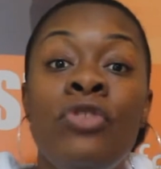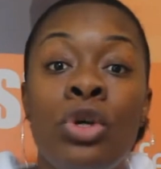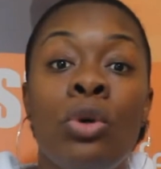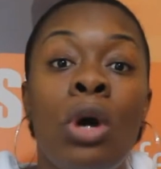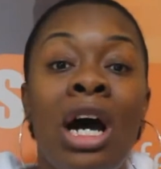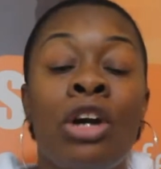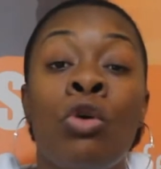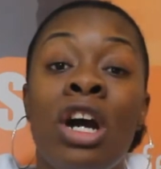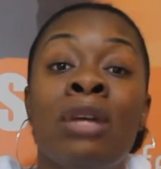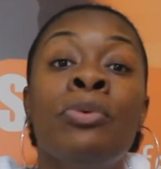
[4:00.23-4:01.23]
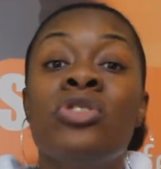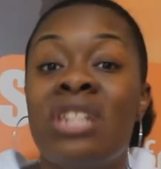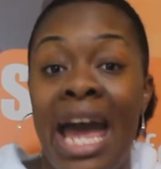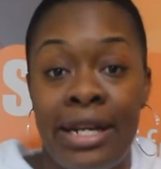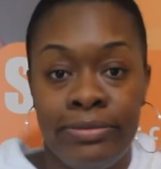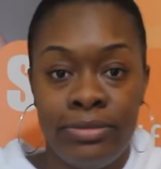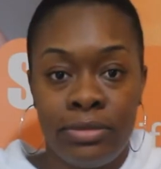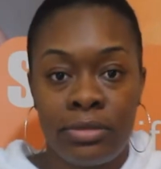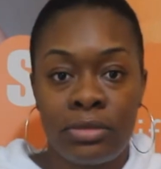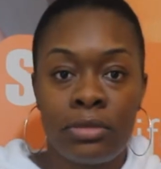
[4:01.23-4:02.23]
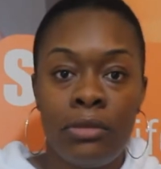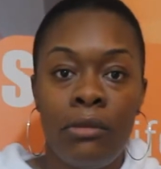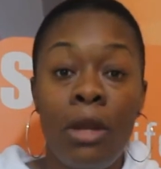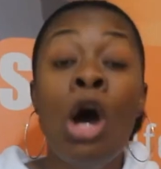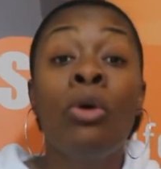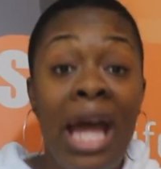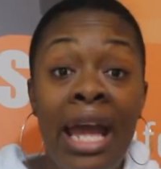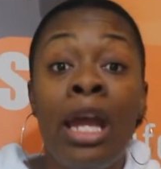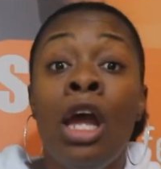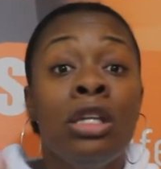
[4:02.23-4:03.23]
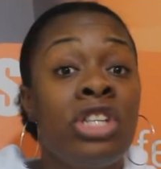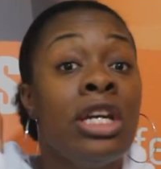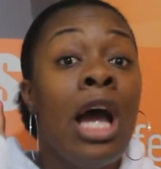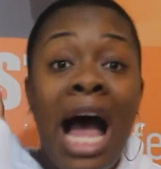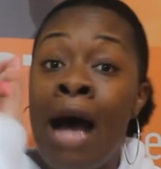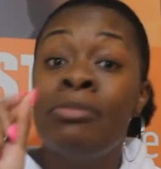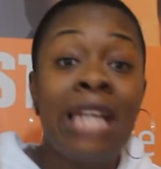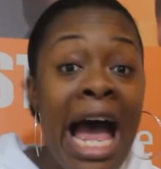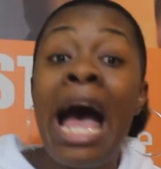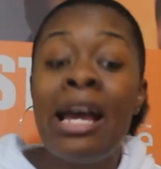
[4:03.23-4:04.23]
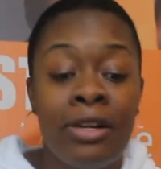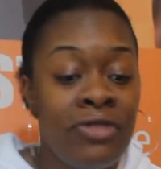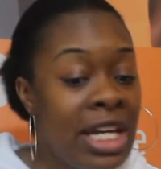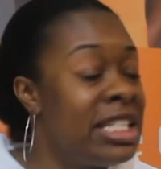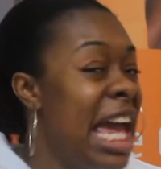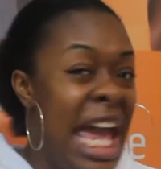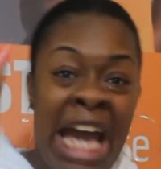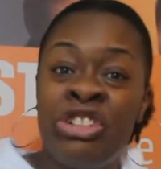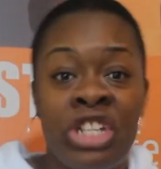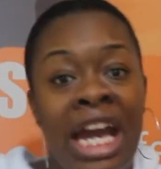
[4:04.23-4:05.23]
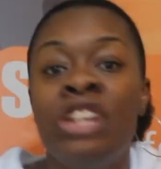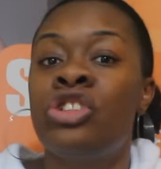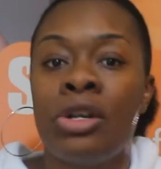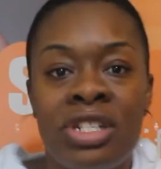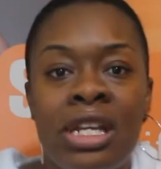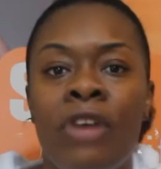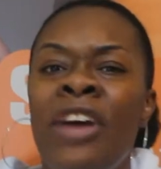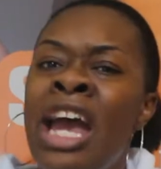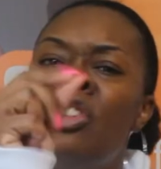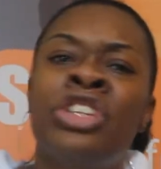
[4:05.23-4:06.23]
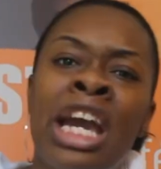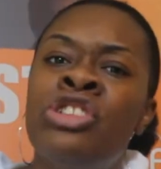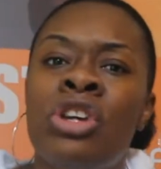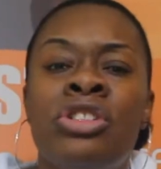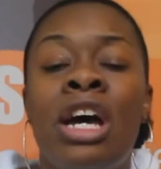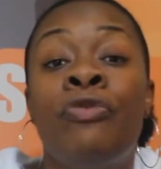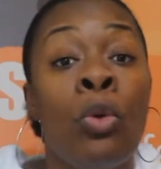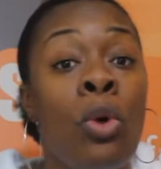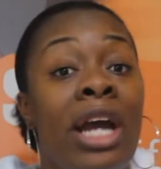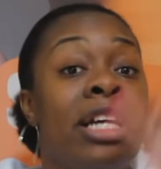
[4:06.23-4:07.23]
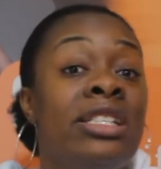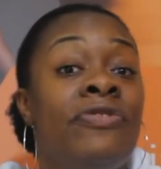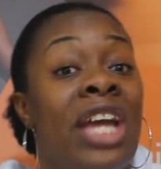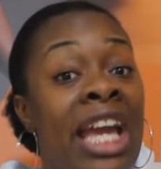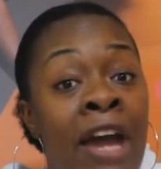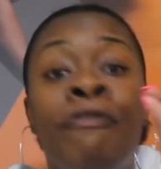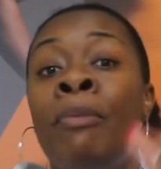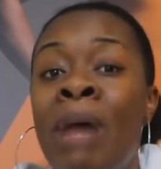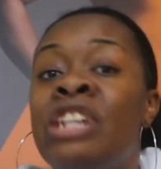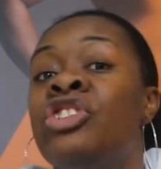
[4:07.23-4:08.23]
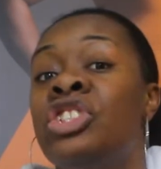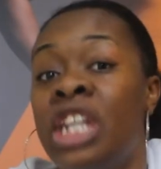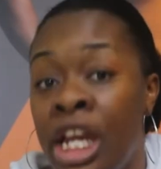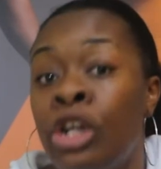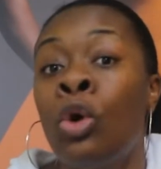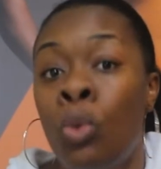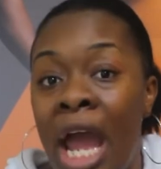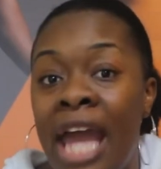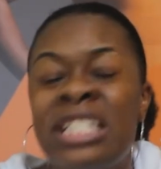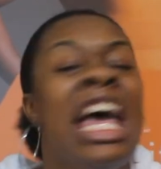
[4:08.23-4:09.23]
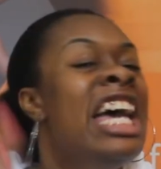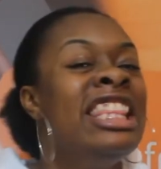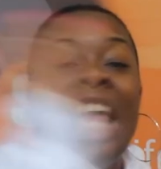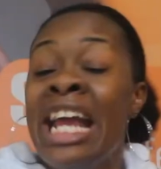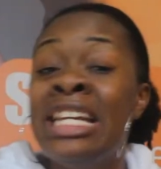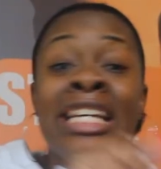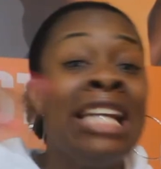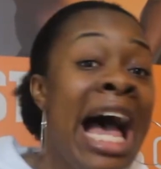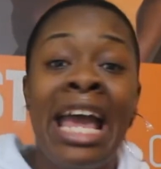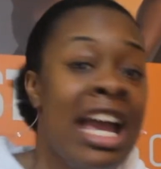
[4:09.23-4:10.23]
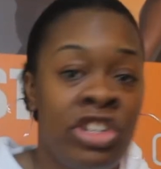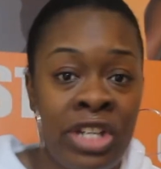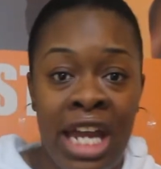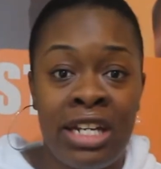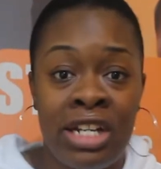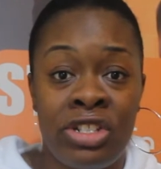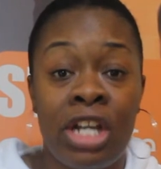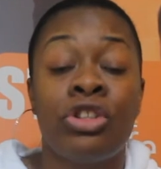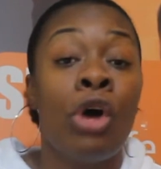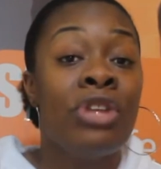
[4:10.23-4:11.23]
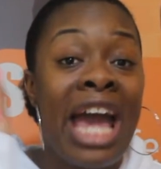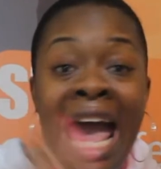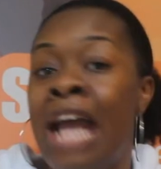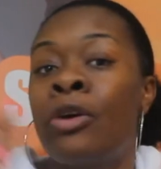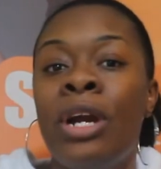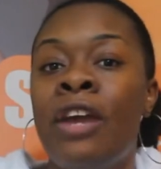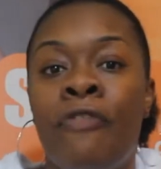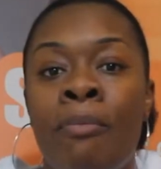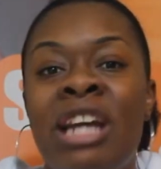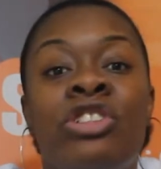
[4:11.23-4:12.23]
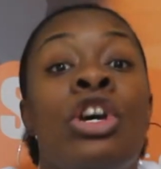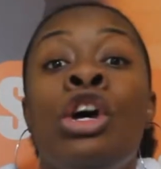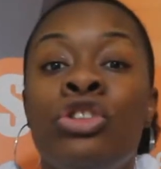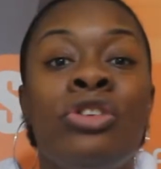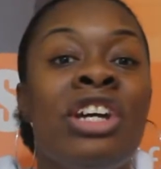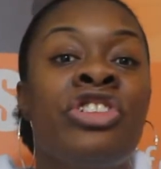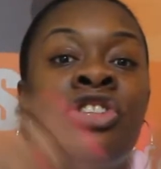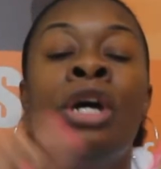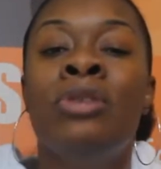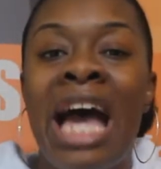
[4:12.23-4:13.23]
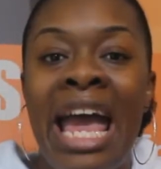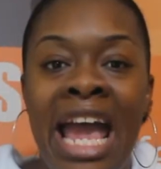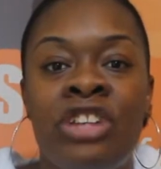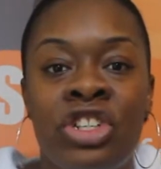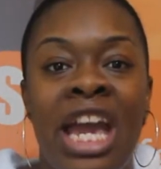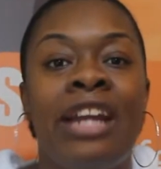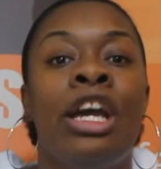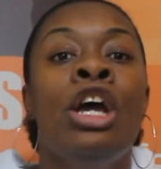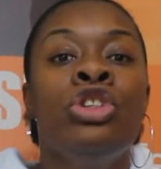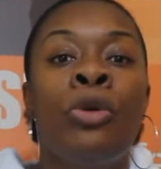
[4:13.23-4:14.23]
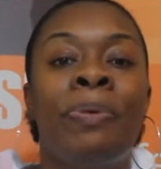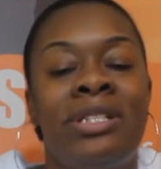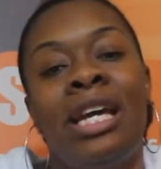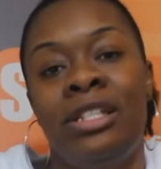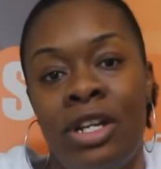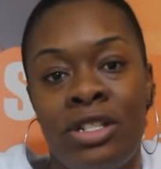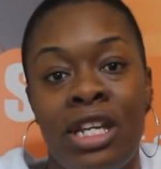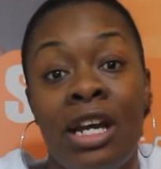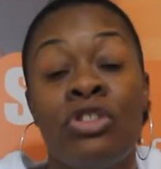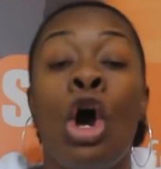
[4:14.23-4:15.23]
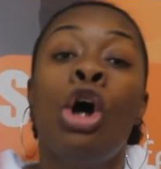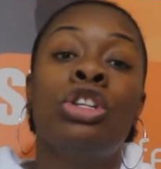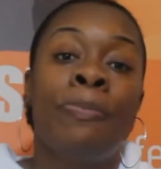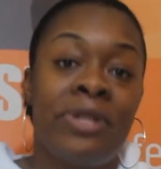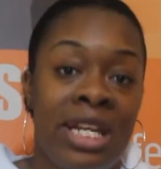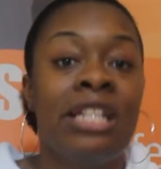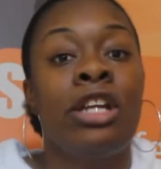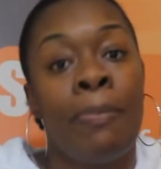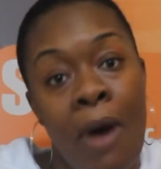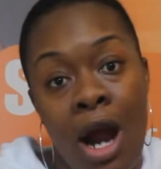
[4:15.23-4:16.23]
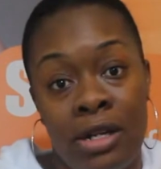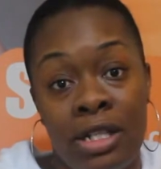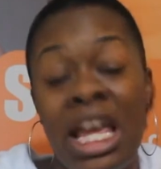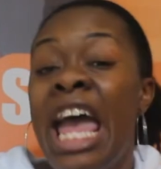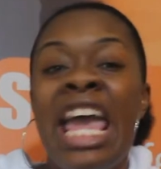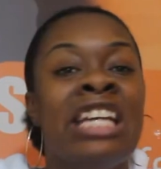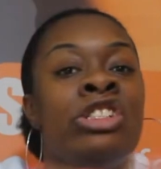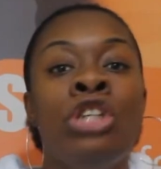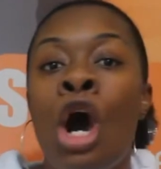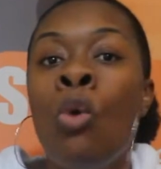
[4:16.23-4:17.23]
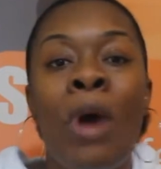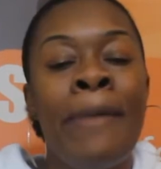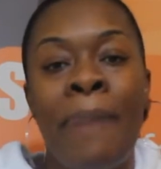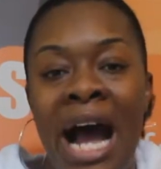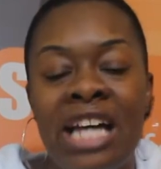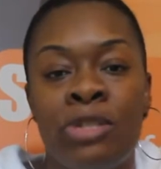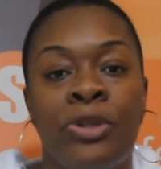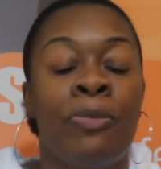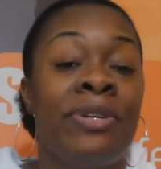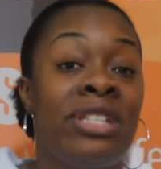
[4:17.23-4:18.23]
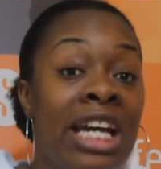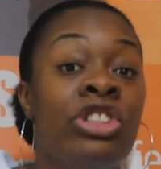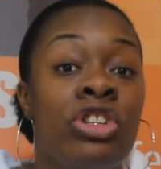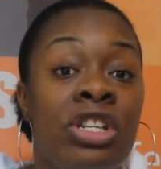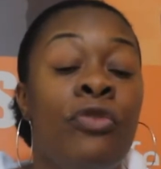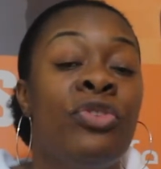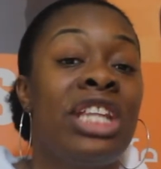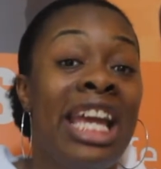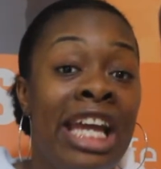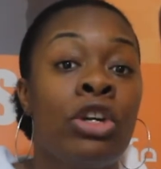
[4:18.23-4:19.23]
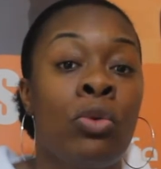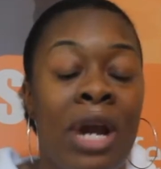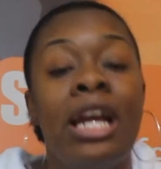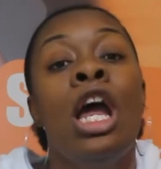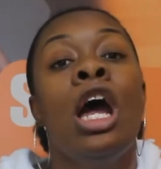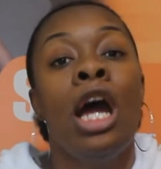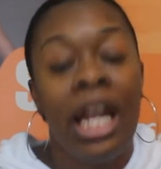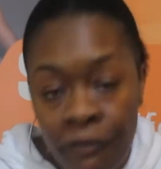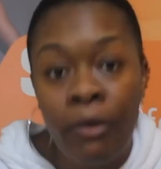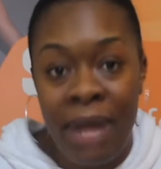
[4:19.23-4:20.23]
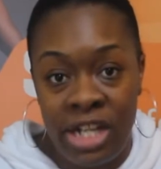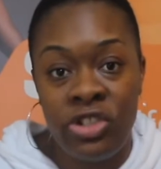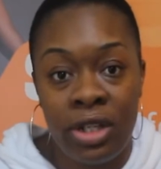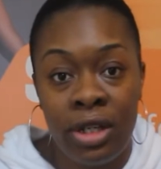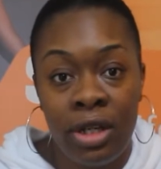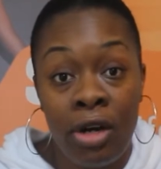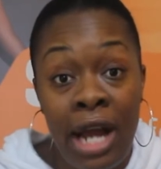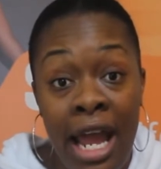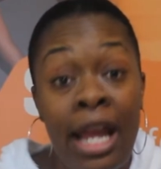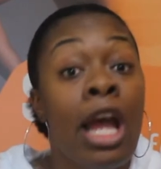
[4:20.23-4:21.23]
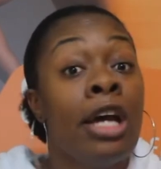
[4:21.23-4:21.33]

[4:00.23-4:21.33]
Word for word: you a credible site? Okay, see, I'm tired of this. Educate yourself. Educate yourself for what? Because if the information is incorrect, they did not educate themselves on the accurate information, so they're still not educated to protect themselves or to protect their partners. It's no way possible to protect yourself with the incorrect information. Okay,